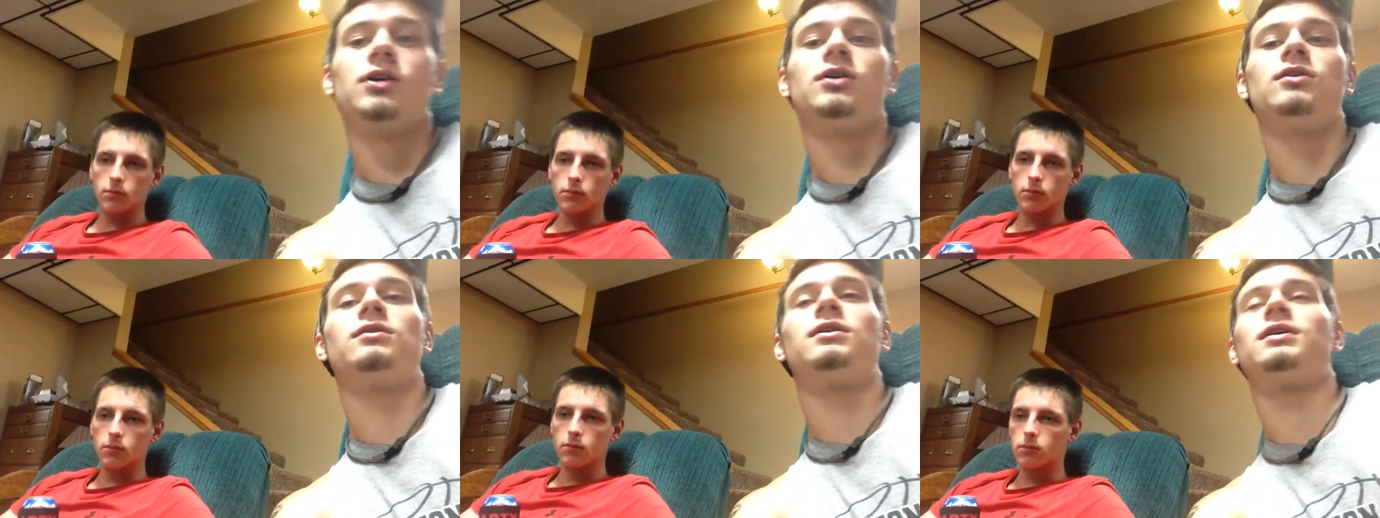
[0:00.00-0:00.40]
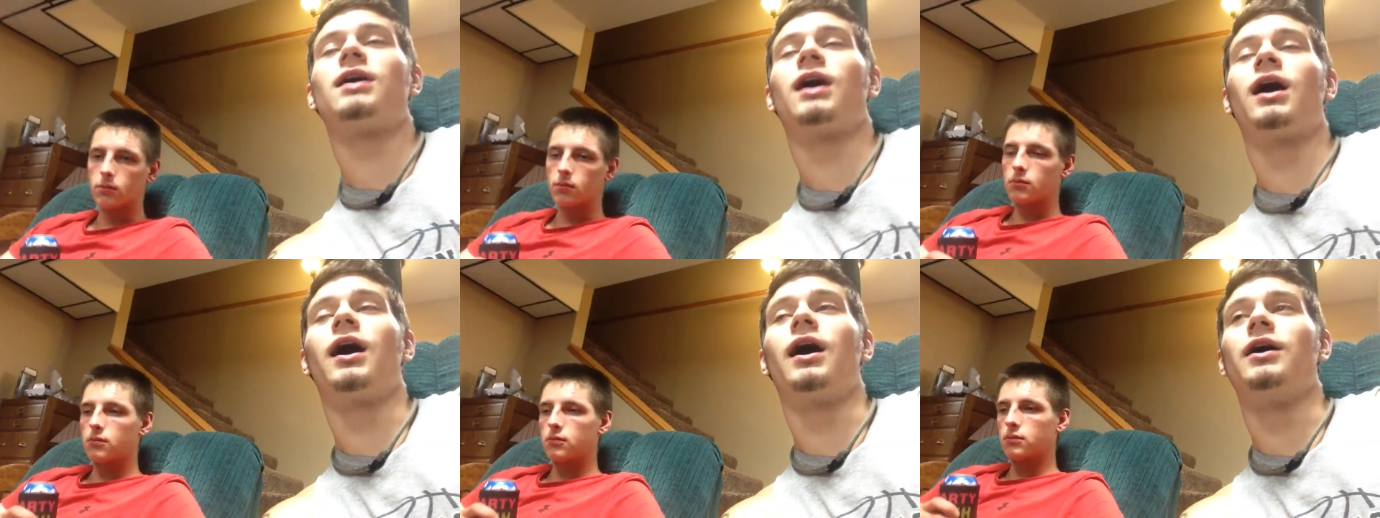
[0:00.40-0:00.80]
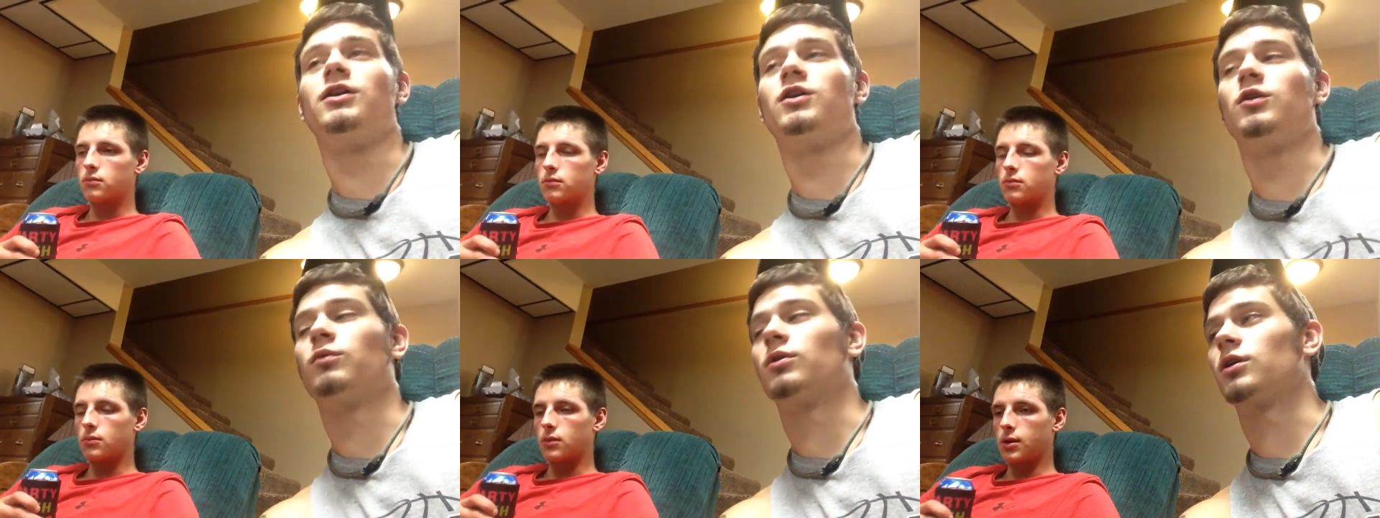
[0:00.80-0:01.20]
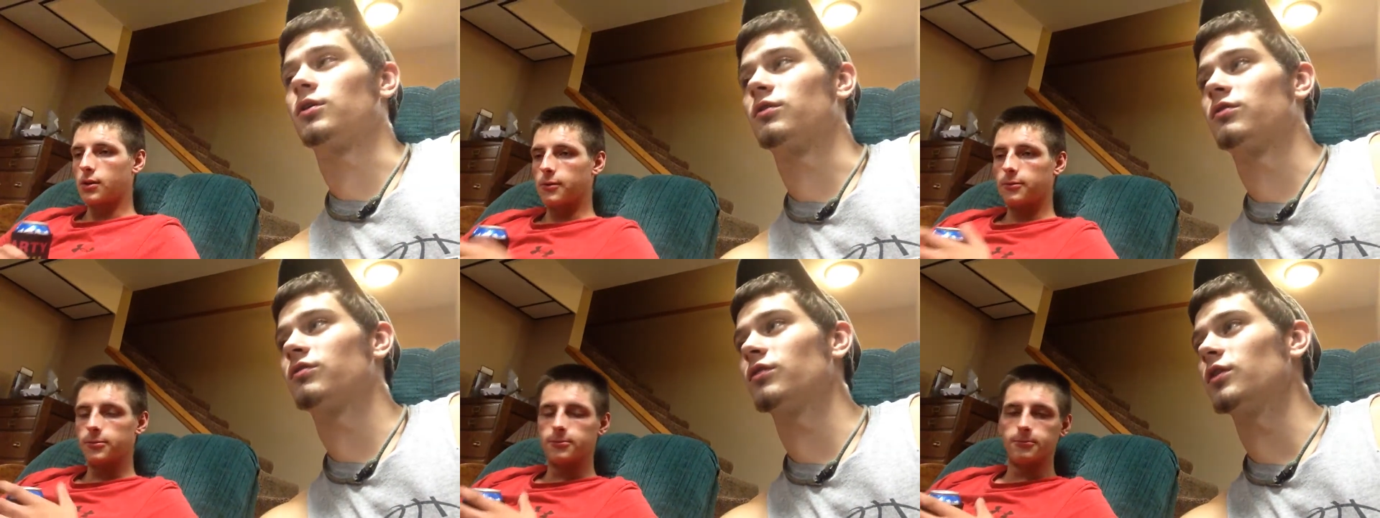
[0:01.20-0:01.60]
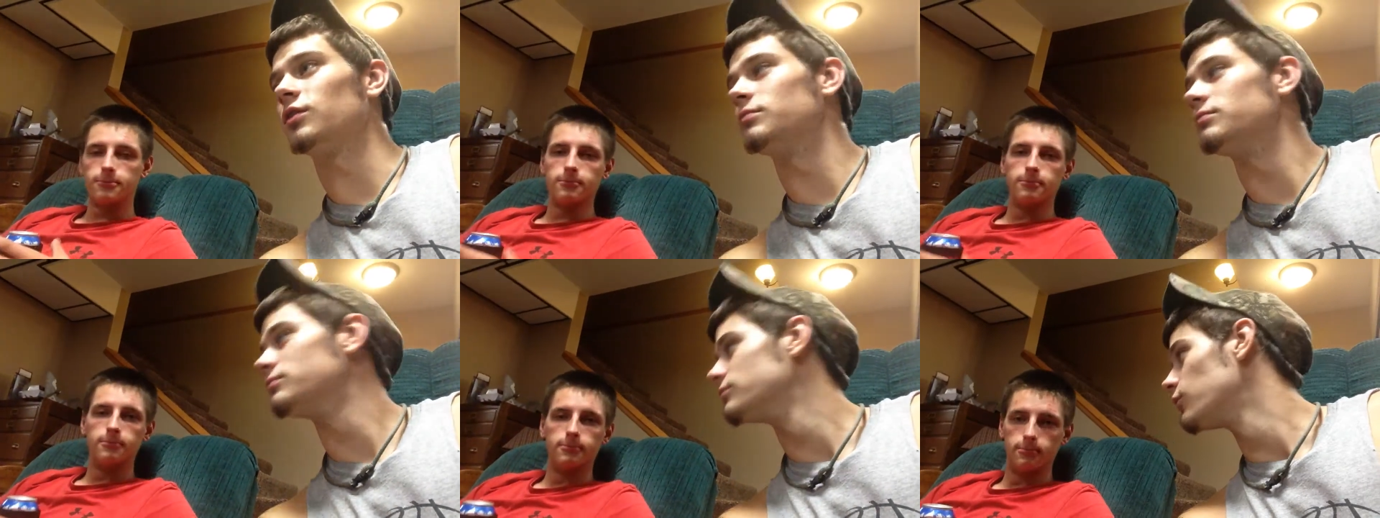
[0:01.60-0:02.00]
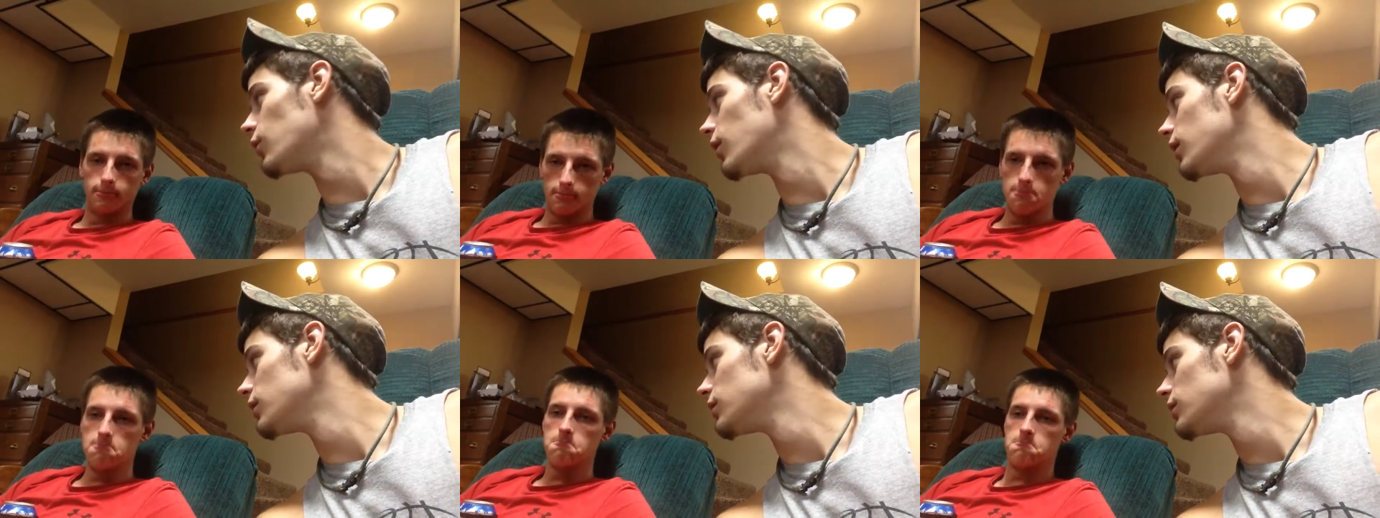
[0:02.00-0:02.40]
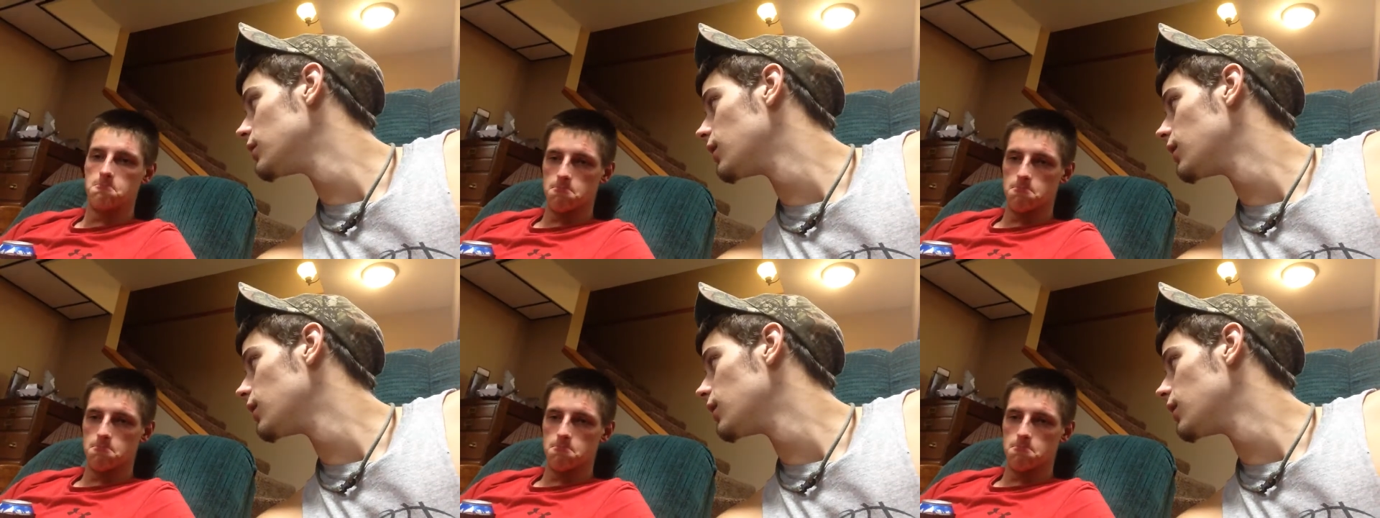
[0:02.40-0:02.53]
Speaker 1: you get high and you want to go to sleep, right?